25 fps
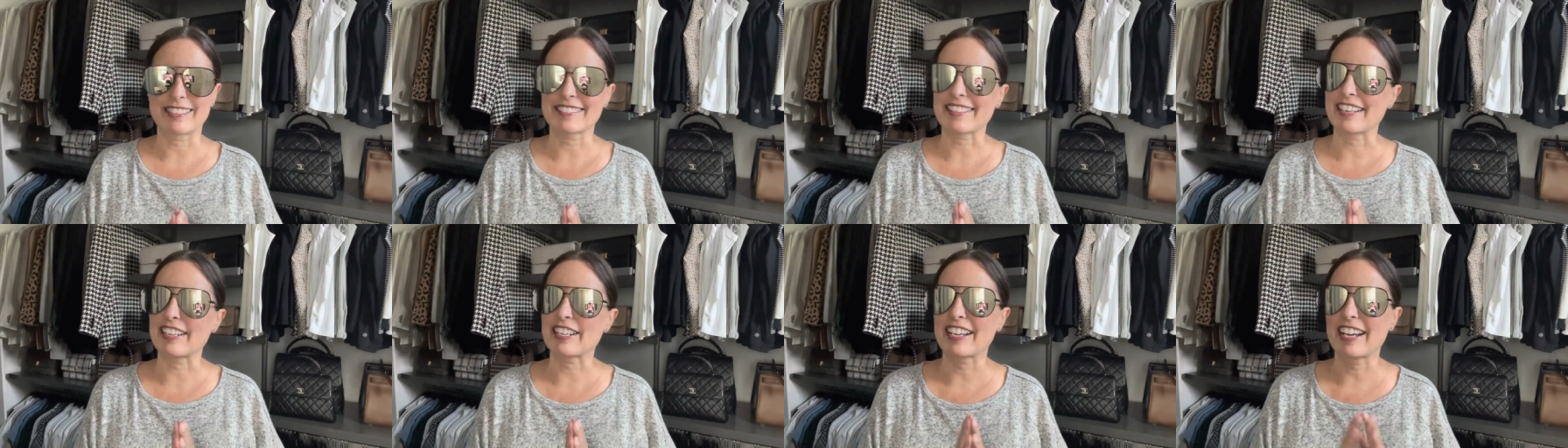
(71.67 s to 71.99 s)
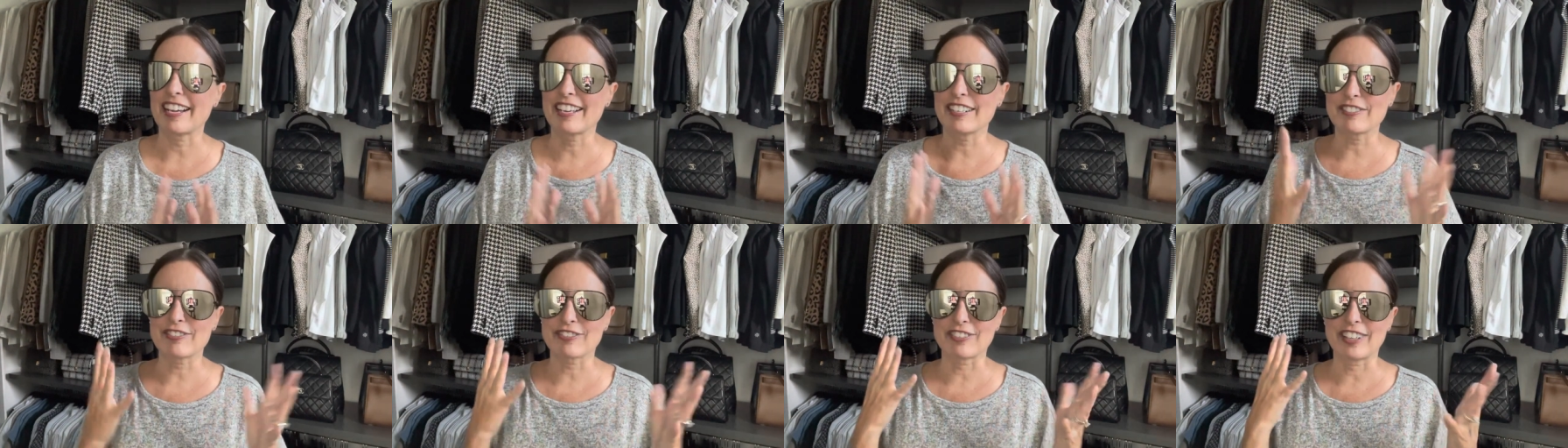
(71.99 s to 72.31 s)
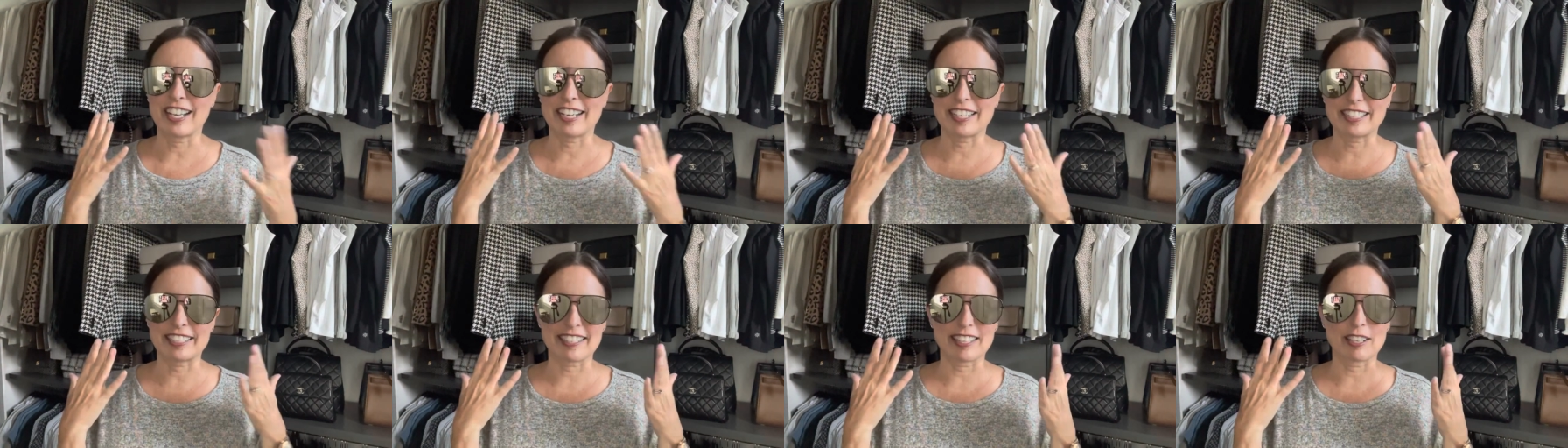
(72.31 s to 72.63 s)
I kind of
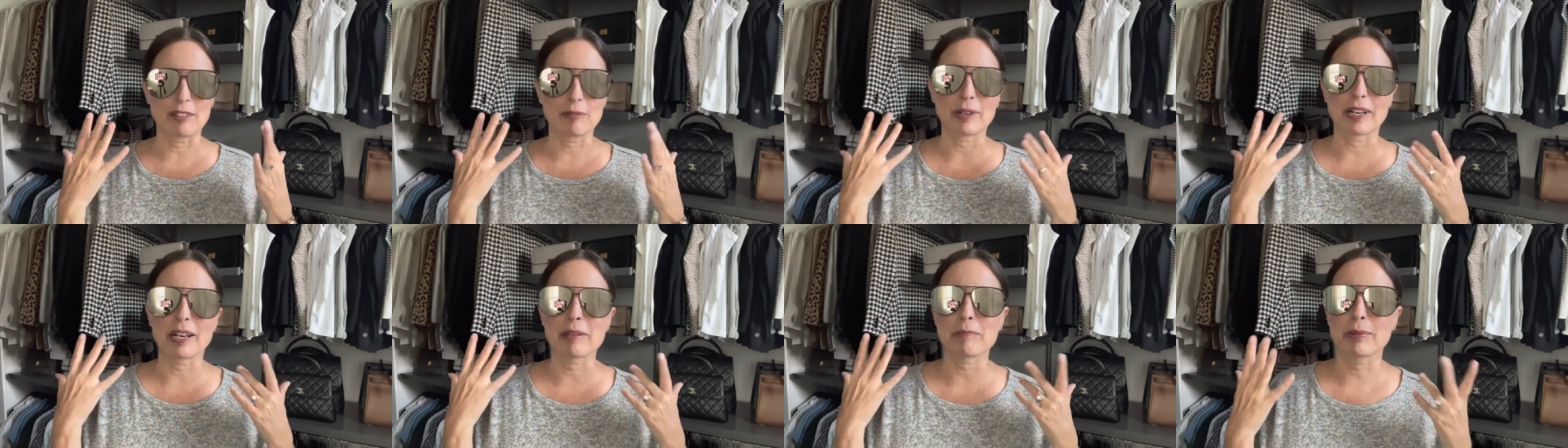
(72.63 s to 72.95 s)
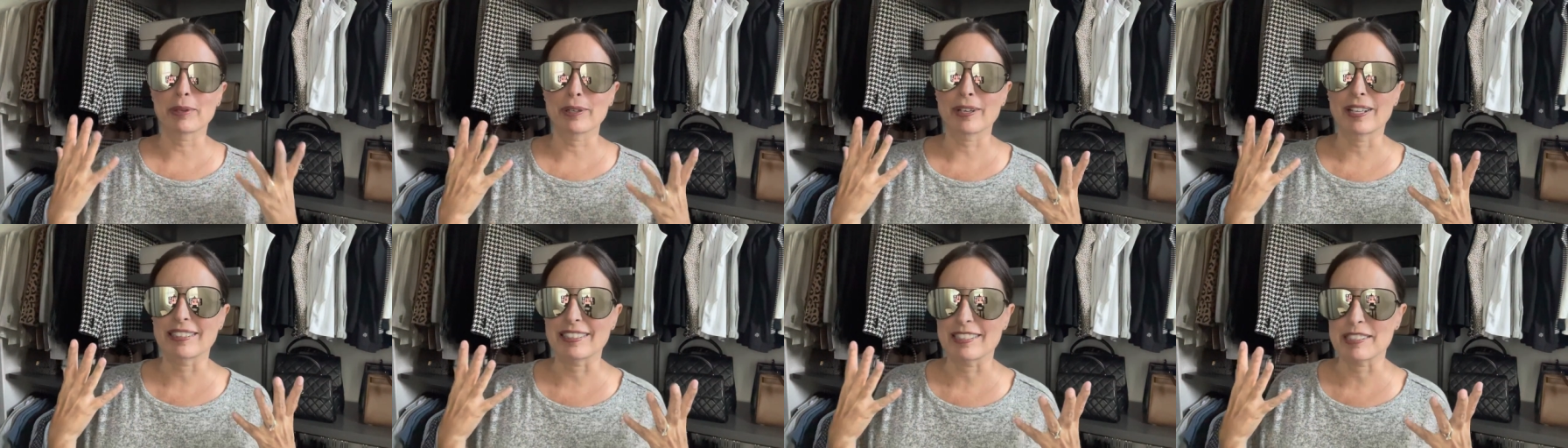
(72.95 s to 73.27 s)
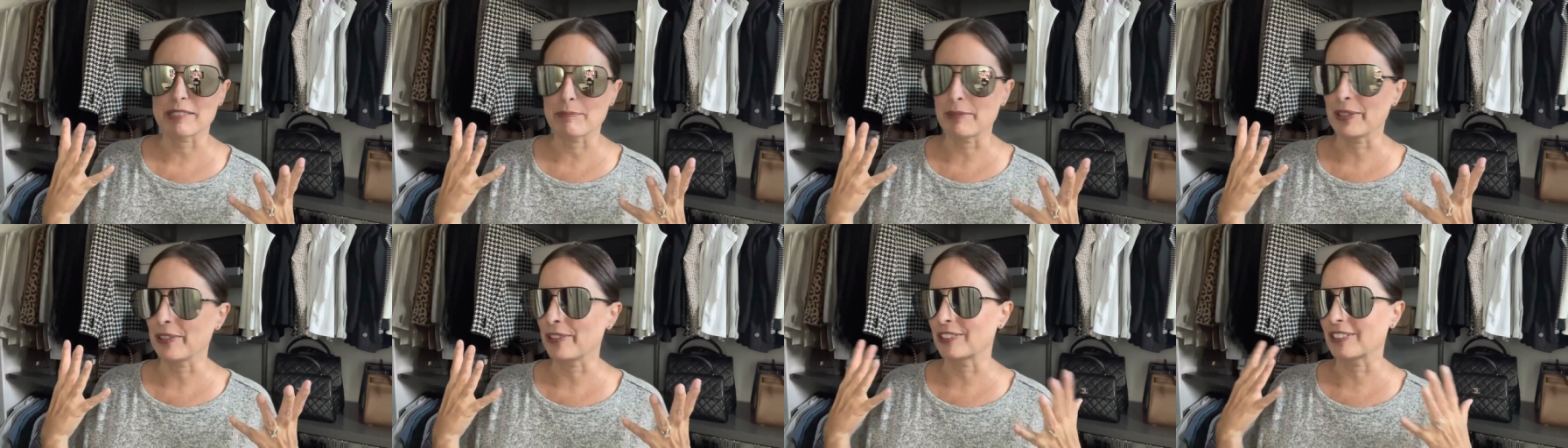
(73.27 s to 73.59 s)
find that when I put on these
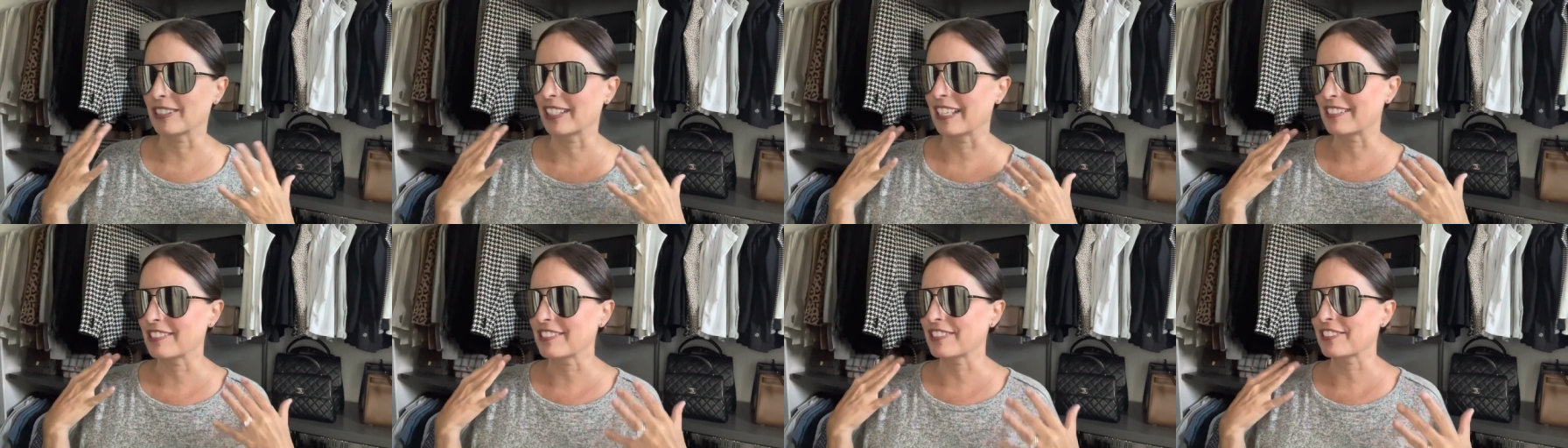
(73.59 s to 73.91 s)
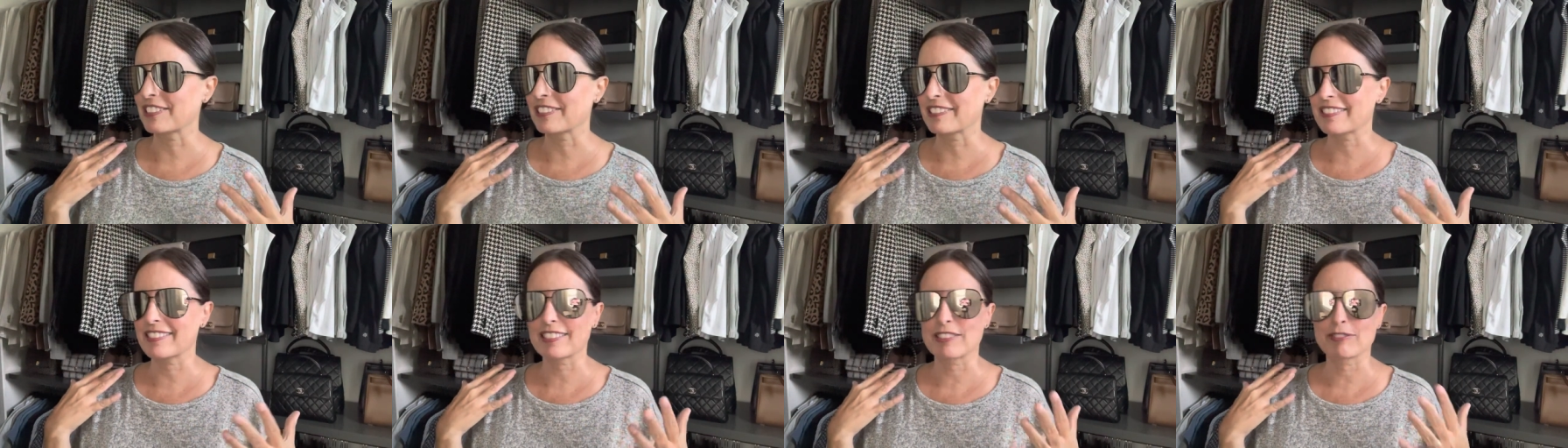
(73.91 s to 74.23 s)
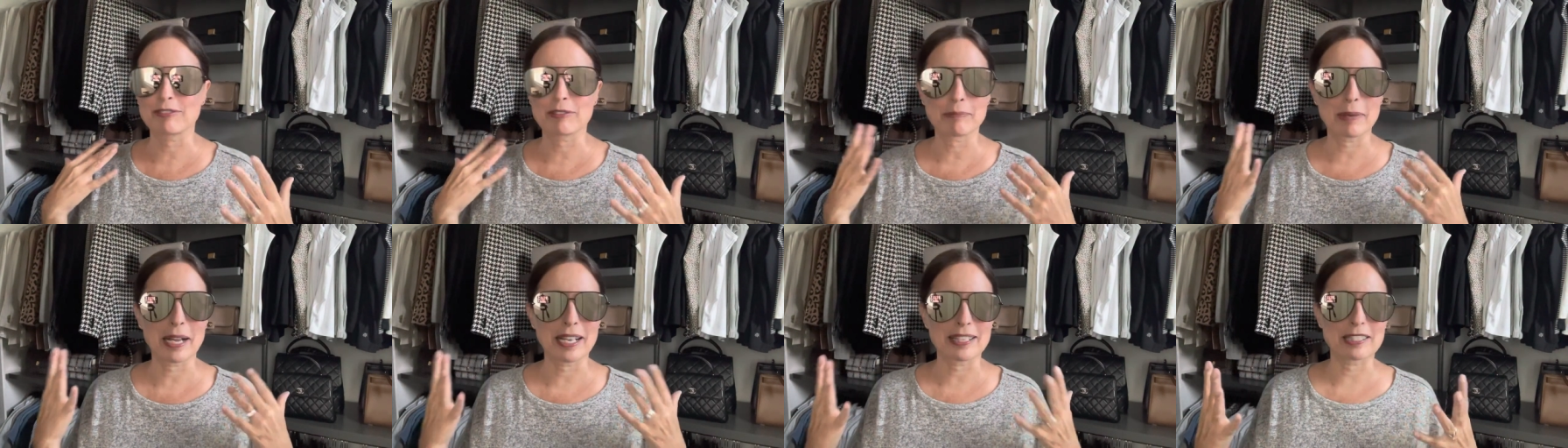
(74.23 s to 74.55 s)
mirrored lenses, it
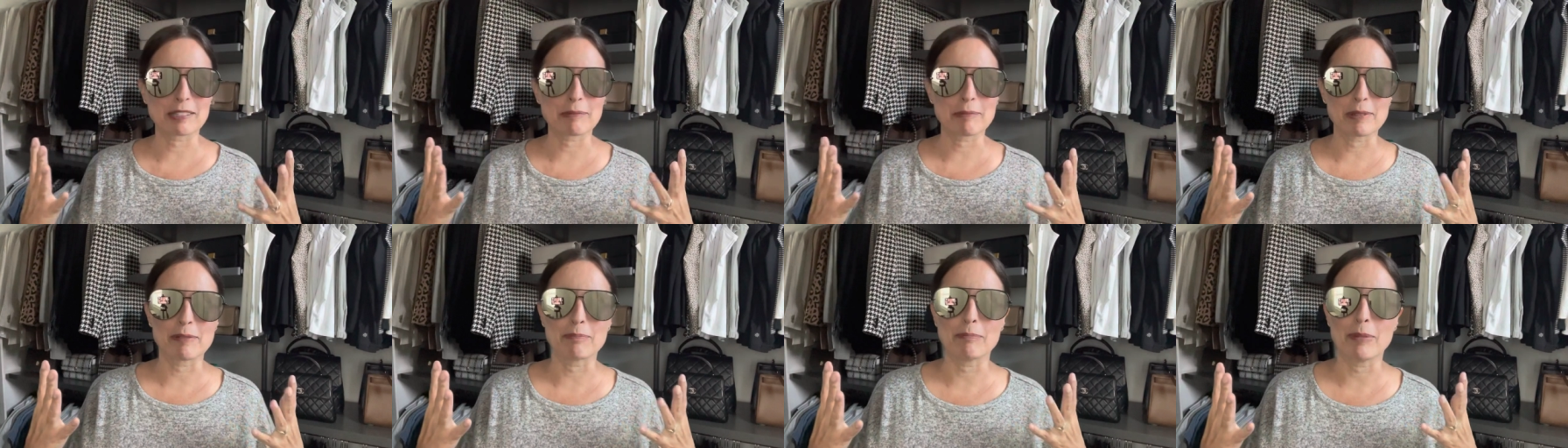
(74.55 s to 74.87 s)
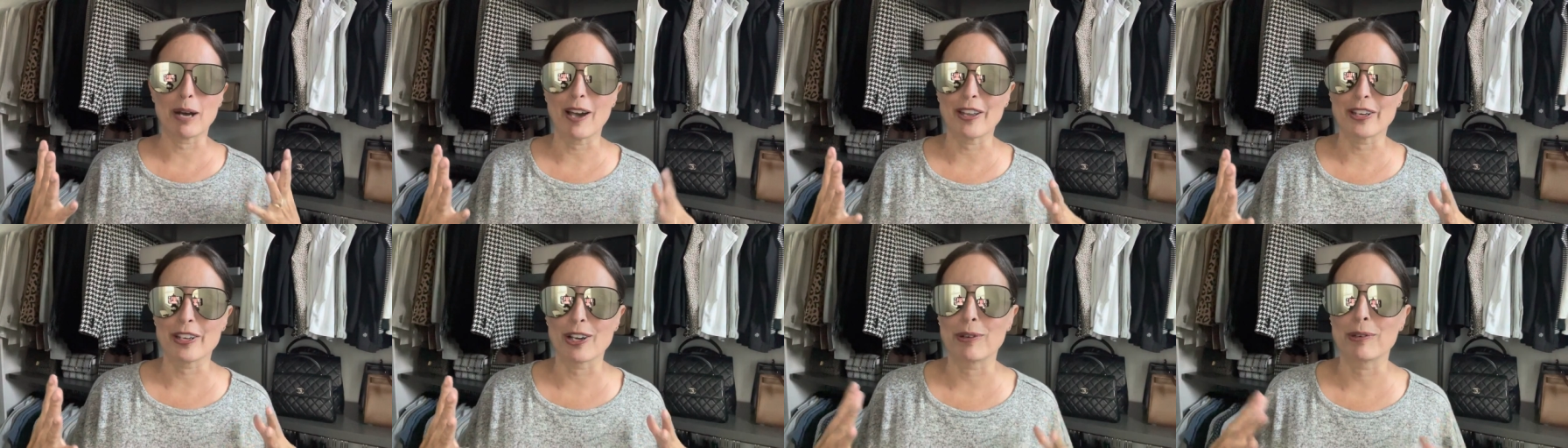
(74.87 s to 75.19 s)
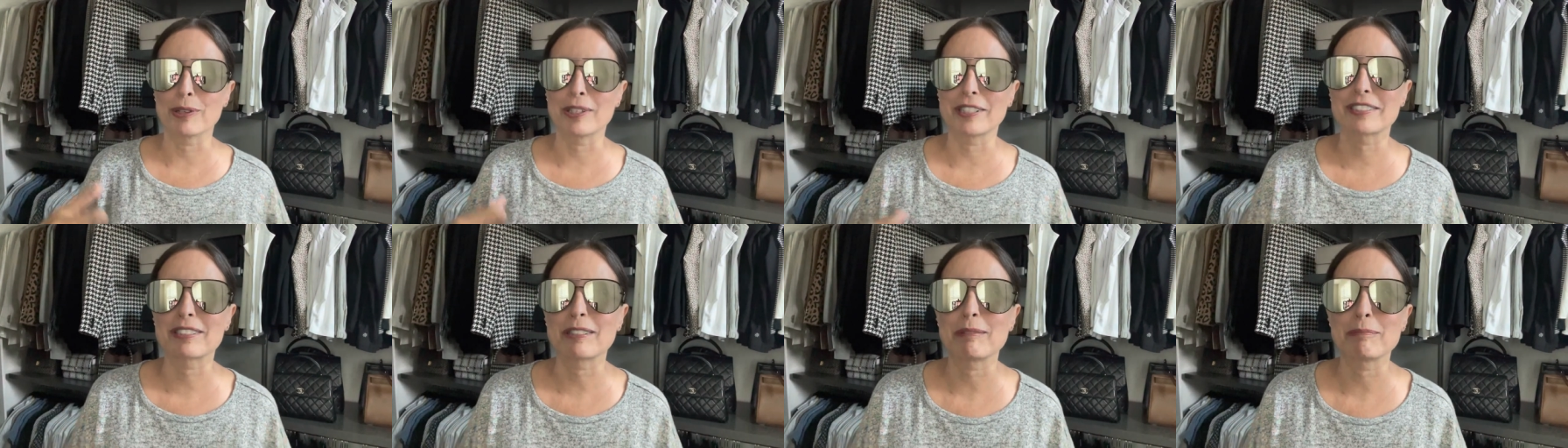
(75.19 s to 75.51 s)
reminds me of Bono
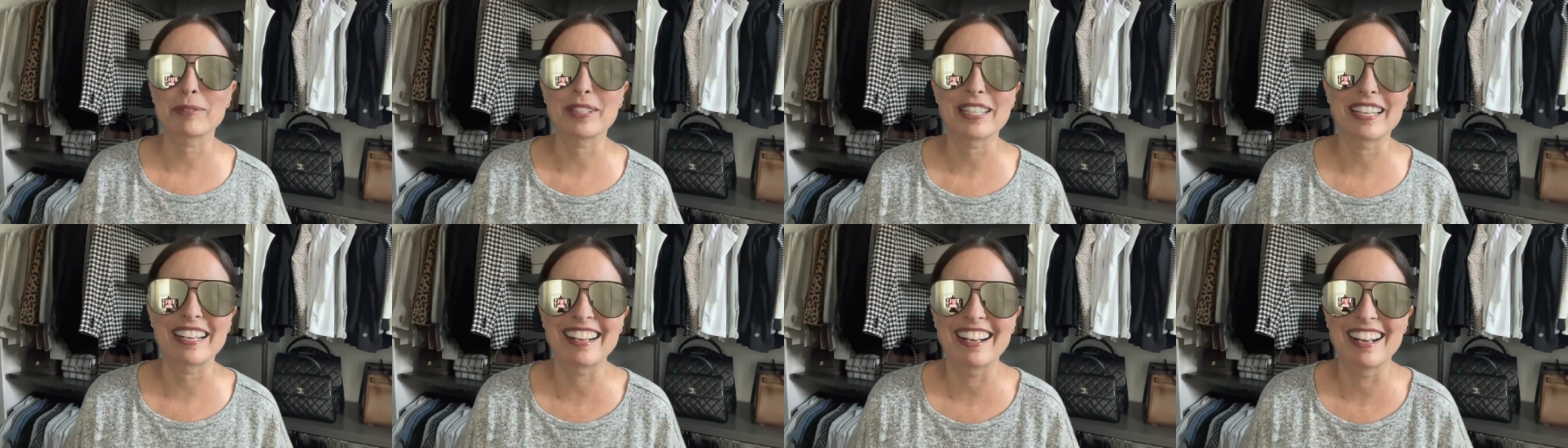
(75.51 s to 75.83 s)
or something.